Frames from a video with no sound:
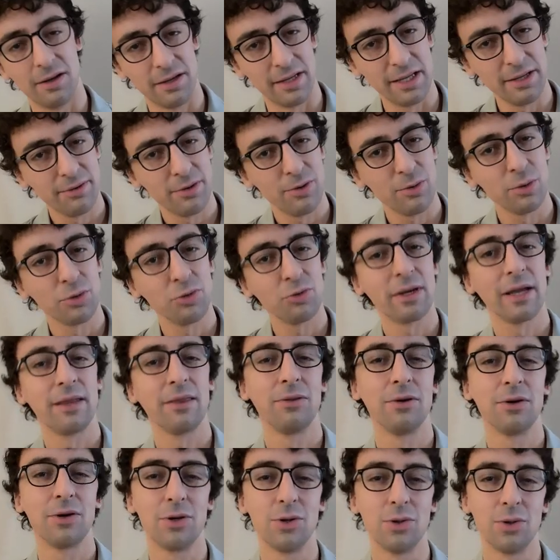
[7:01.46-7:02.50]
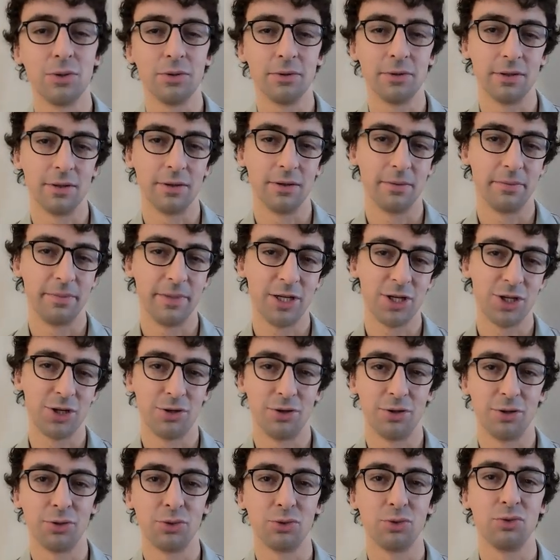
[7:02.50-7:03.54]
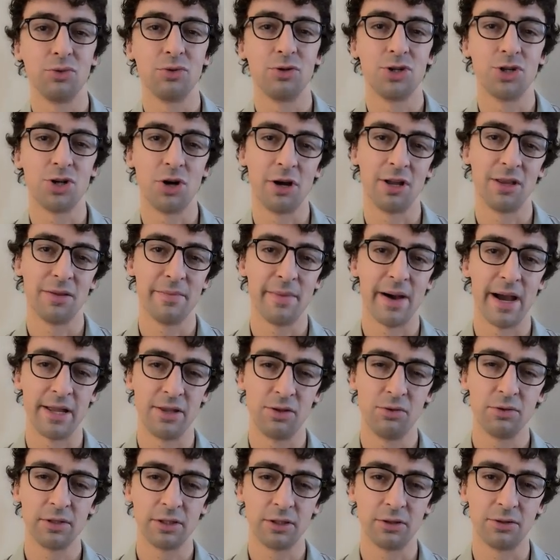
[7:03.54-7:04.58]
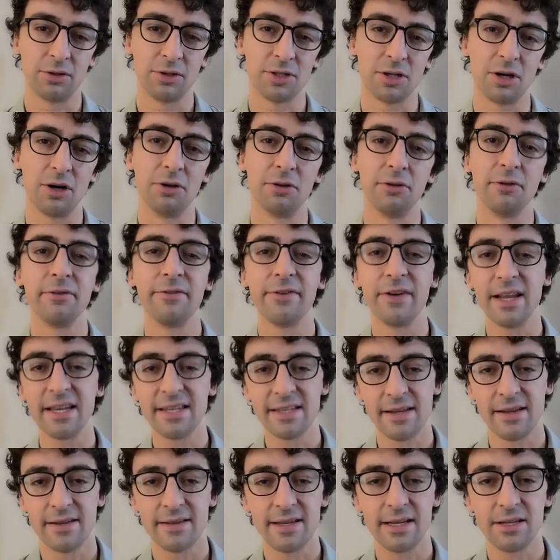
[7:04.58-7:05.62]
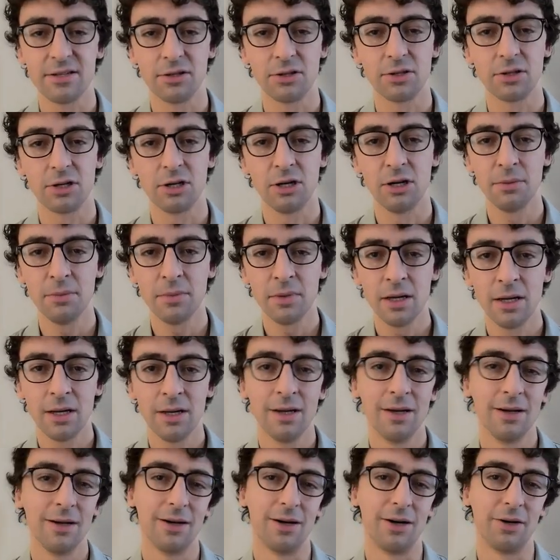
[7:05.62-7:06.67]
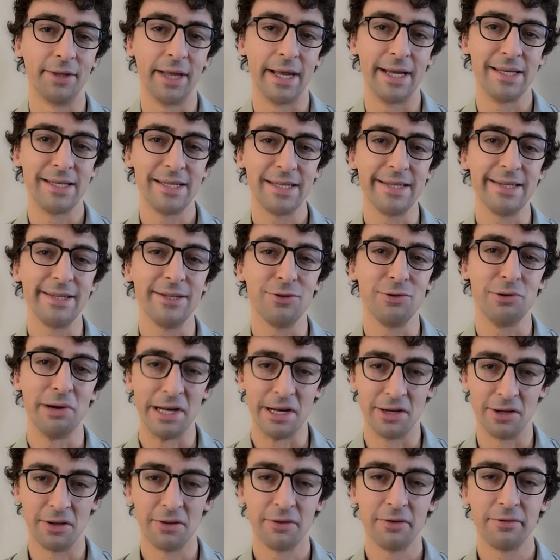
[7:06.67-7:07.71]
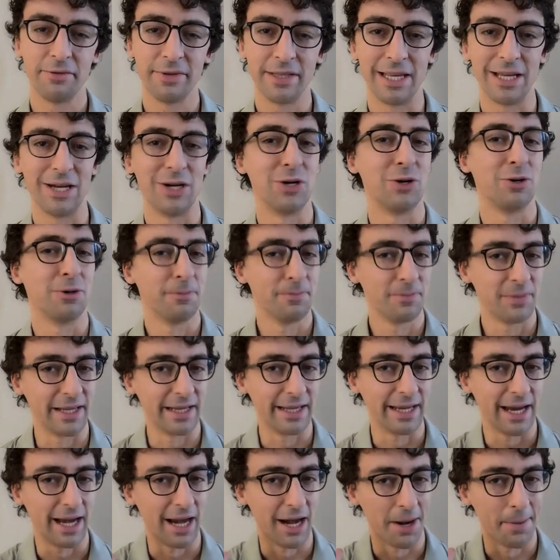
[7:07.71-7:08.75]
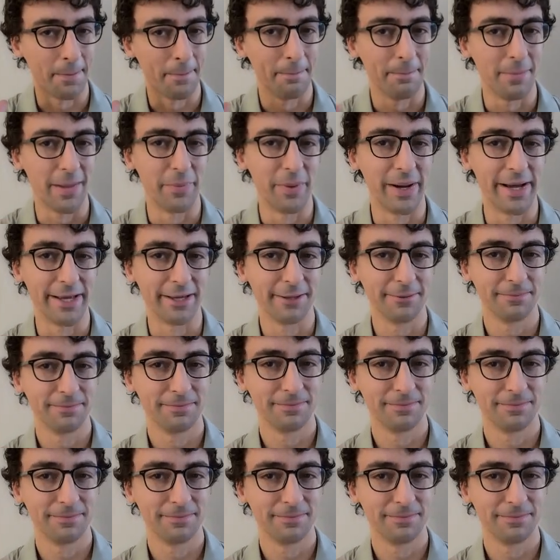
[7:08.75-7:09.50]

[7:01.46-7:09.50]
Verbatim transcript: If you want to get the code, be sure to join my newsletters on felixanalytix.com and I see you in another video. Take care, bye-bye.